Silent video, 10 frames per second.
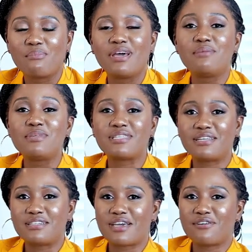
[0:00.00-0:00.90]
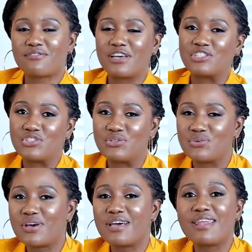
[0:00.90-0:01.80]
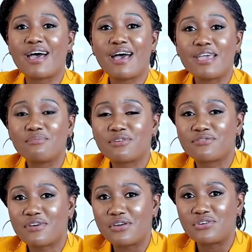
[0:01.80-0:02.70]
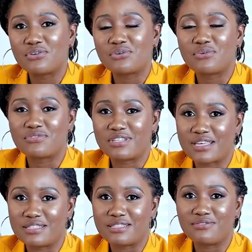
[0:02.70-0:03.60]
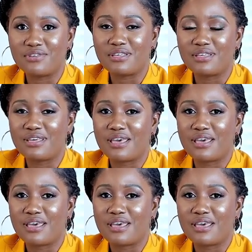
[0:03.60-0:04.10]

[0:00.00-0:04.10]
My name is Adedayo Fashanu and I am the founder of Tan TV.